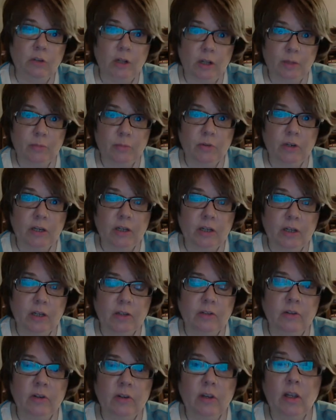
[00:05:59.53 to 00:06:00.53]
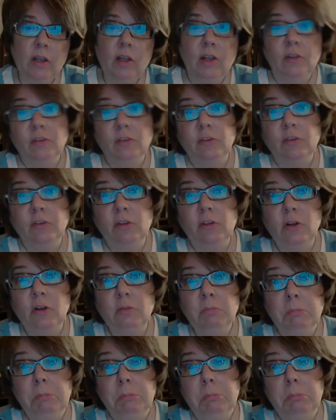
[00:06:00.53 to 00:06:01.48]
object. So